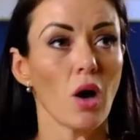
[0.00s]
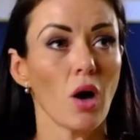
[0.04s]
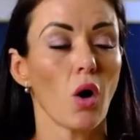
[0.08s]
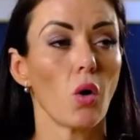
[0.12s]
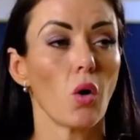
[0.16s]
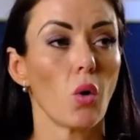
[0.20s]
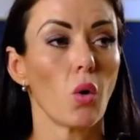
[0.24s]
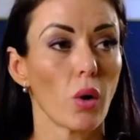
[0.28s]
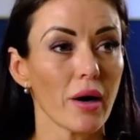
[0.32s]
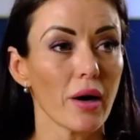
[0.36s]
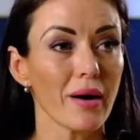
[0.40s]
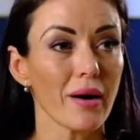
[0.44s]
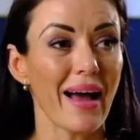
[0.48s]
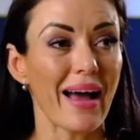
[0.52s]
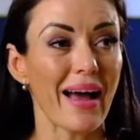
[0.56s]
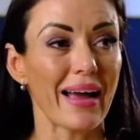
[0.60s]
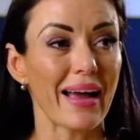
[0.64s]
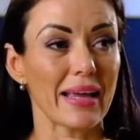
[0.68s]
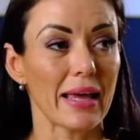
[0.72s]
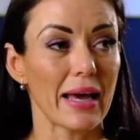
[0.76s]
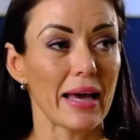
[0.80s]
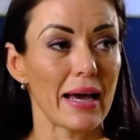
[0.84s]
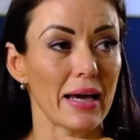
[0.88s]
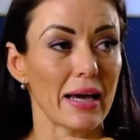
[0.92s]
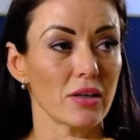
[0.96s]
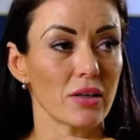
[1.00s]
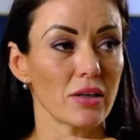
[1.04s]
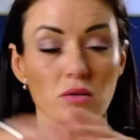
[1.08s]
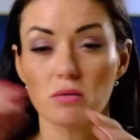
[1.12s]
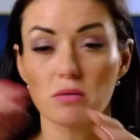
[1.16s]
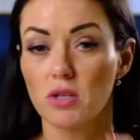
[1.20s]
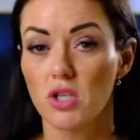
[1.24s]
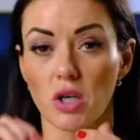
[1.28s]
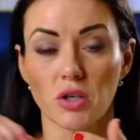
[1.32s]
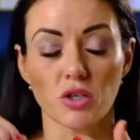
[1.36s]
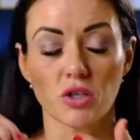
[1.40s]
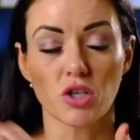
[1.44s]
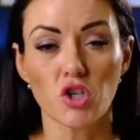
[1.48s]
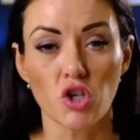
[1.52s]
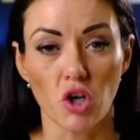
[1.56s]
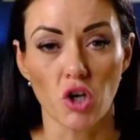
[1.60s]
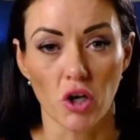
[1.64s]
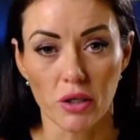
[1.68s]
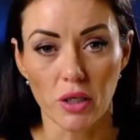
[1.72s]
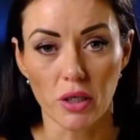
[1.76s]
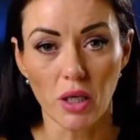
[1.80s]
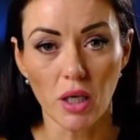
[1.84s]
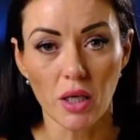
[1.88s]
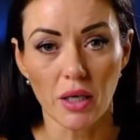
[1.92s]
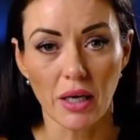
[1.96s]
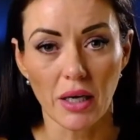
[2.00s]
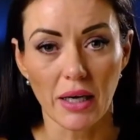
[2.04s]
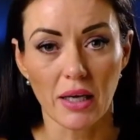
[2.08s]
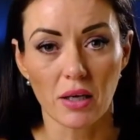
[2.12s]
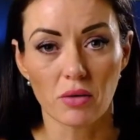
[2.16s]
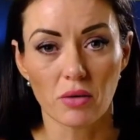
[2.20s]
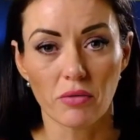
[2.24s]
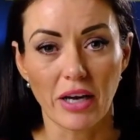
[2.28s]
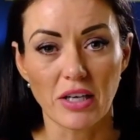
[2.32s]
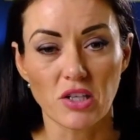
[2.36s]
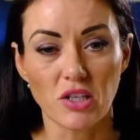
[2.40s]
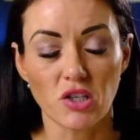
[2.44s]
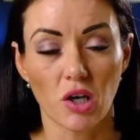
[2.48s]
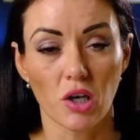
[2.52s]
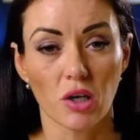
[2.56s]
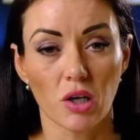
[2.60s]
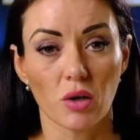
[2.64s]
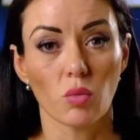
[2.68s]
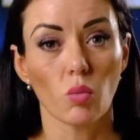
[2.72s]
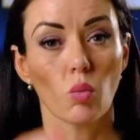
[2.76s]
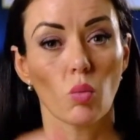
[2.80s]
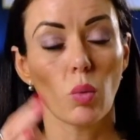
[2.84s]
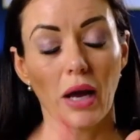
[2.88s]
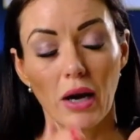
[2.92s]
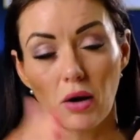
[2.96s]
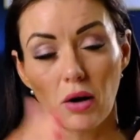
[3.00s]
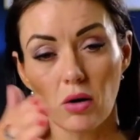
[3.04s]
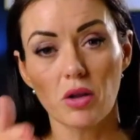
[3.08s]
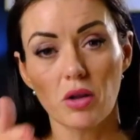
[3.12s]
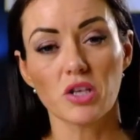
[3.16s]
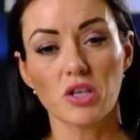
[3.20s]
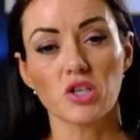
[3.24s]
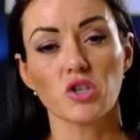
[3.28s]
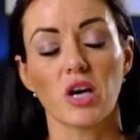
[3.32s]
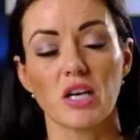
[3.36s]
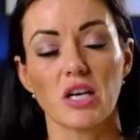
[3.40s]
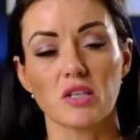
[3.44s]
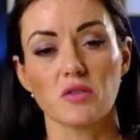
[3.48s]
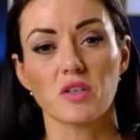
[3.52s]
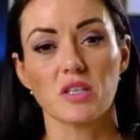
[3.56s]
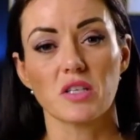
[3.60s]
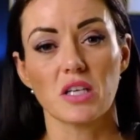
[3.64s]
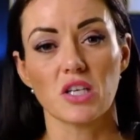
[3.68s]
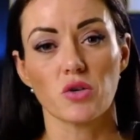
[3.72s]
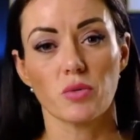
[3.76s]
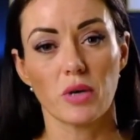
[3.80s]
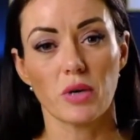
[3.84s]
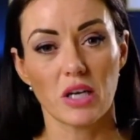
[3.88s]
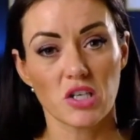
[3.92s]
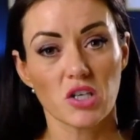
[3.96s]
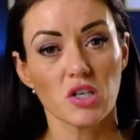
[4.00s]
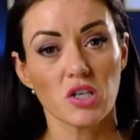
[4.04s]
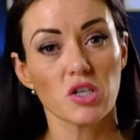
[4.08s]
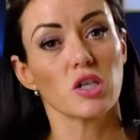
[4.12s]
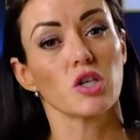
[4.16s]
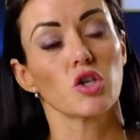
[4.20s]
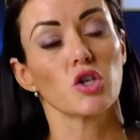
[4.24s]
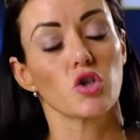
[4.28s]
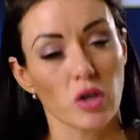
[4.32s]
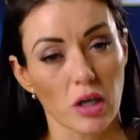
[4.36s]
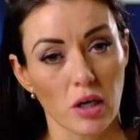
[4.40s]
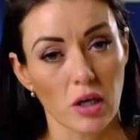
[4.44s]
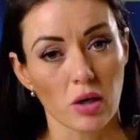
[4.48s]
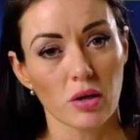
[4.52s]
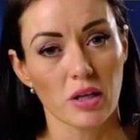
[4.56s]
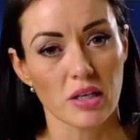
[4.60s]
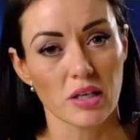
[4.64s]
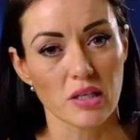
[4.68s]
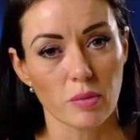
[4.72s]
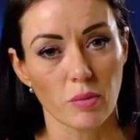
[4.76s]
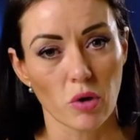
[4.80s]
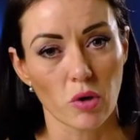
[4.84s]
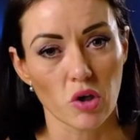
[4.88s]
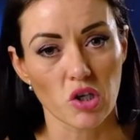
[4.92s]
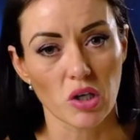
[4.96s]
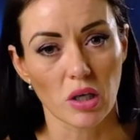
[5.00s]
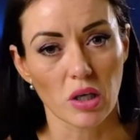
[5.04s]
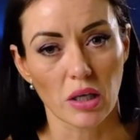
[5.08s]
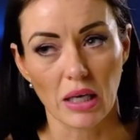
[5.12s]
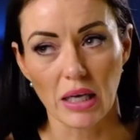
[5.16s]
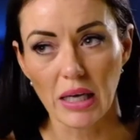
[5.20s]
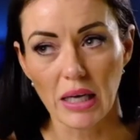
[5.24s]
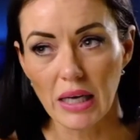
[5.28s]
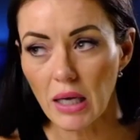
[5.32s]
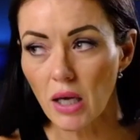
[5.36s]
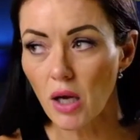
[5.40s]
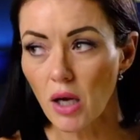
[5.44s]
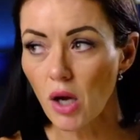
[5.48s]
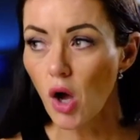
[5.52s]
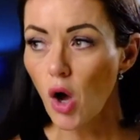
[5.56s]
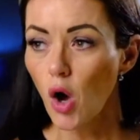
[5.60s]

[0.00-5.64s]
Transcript: Or I can start to journal and I can write down where are the stressful situations that trigger this emotional eating.